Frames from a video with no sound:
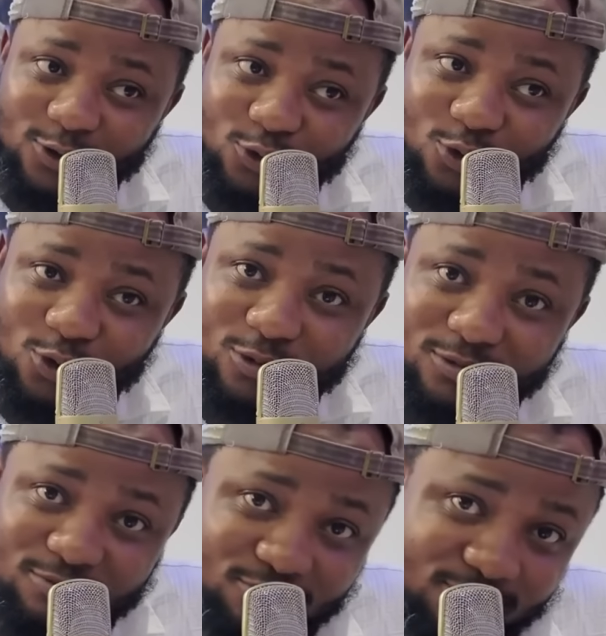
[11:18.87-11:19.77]
so
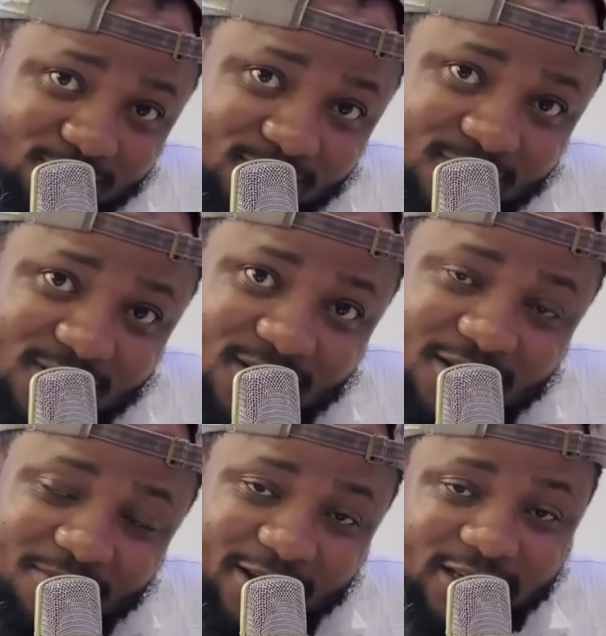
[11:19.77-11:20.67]

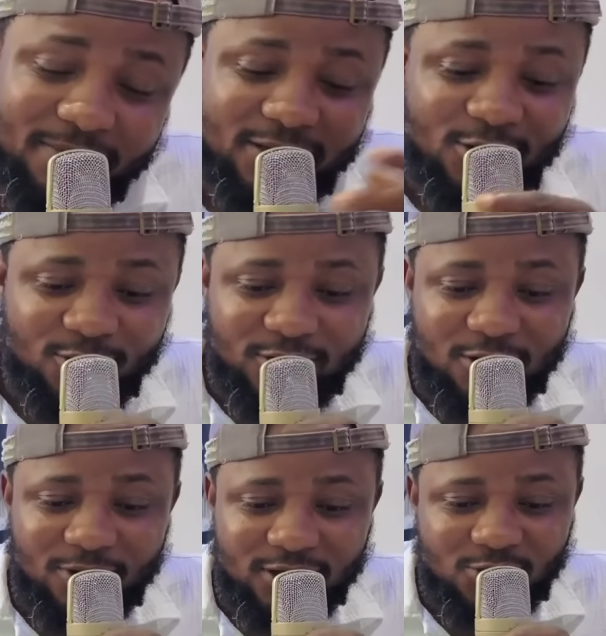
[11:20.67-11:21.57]
be expecting
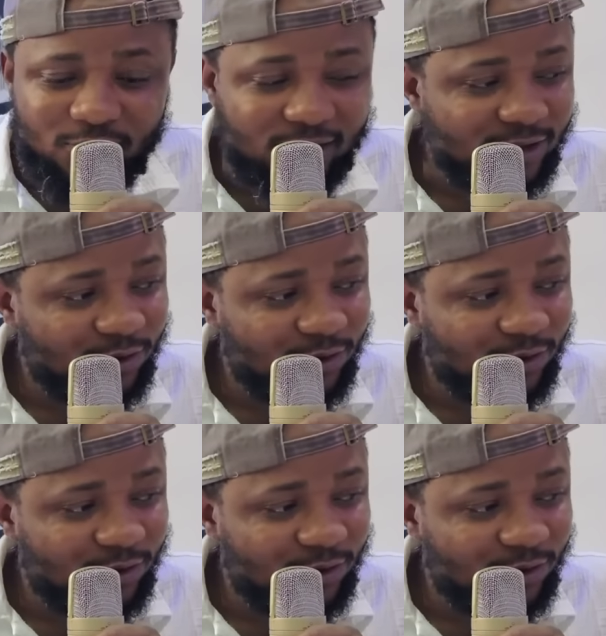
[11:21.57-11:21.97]
another one as well.